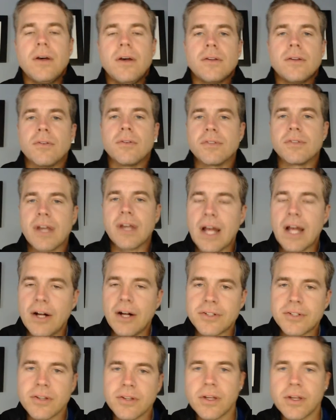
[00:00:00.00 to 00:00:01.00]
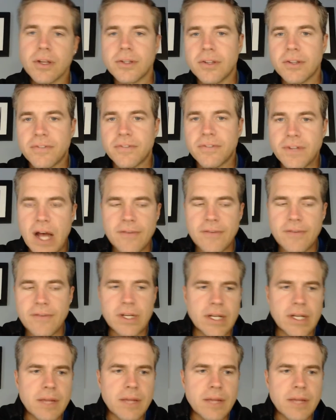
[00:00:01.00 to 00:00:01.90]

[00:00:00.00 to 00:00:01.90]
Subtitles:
So psychologists looked at this phenomenon.